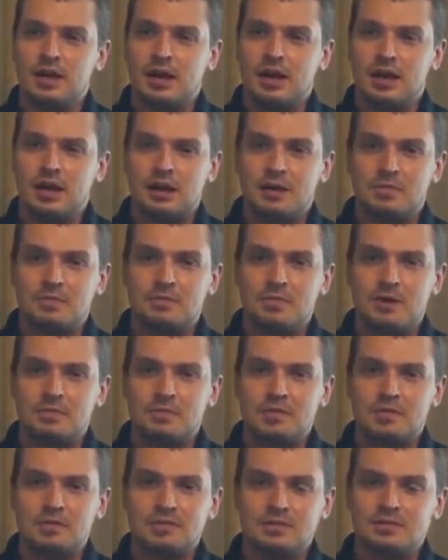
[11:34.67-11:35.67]
I
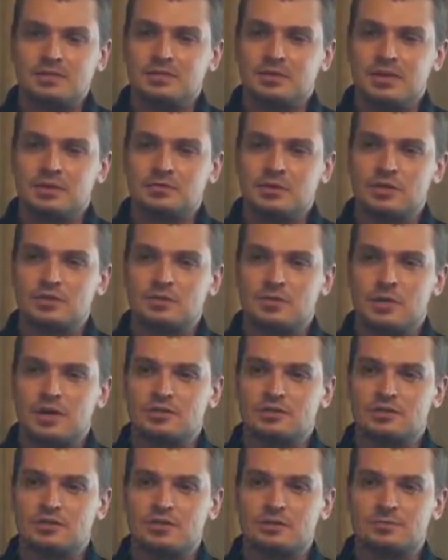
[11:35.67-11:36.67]
mean, doesn't that raise
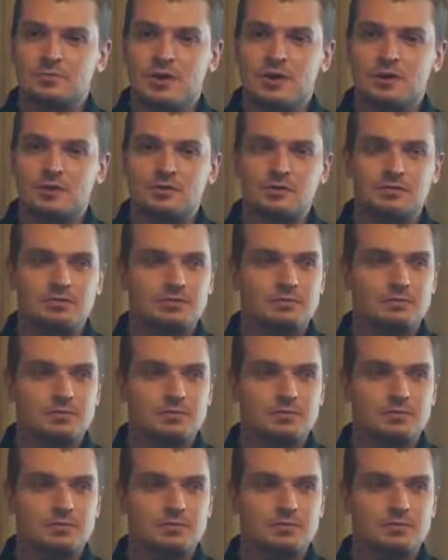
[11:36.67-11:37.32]
questions about